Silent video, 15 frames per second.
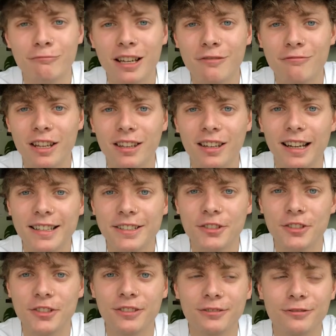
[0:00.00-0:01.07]

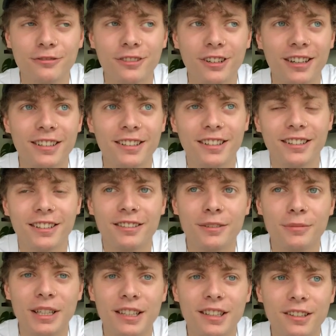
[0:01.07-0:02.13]
regulation, right?
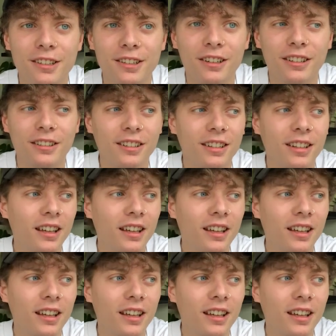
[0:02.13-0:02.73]
You can't.